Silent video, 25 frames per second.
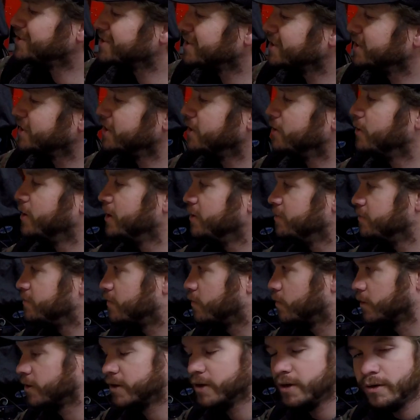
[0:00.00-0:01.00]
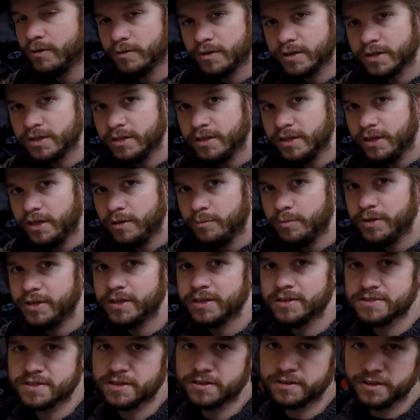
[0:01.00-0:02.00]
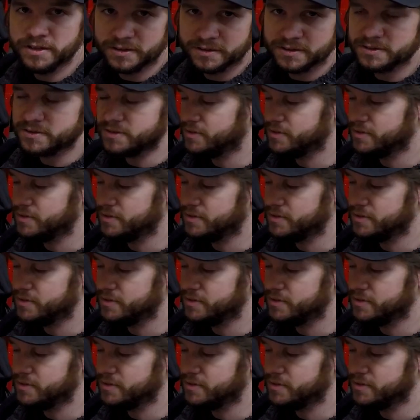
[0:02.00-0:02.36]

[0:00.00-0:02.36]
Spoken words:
going to go ahead and forego the clean, because I think this